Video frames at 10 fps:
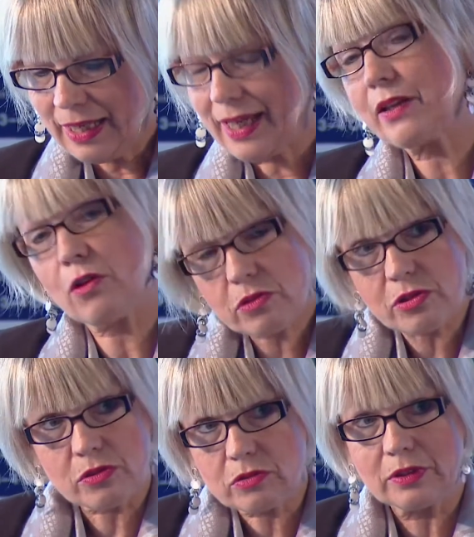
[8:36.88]
And
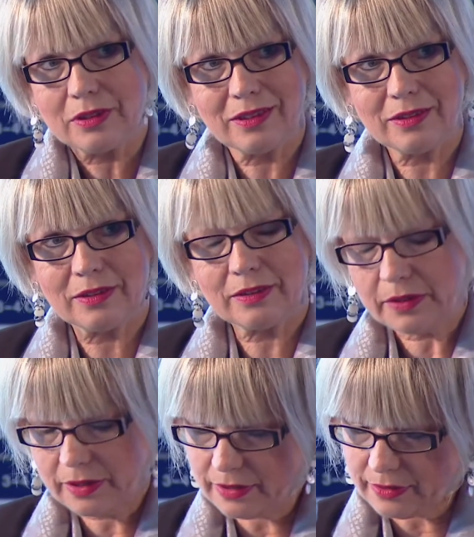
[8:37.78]
also,
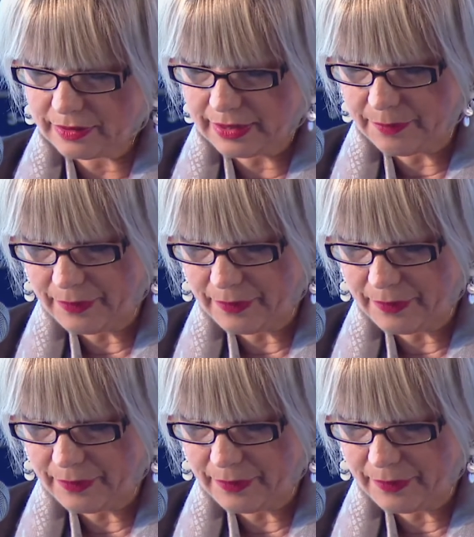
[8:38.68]
I'm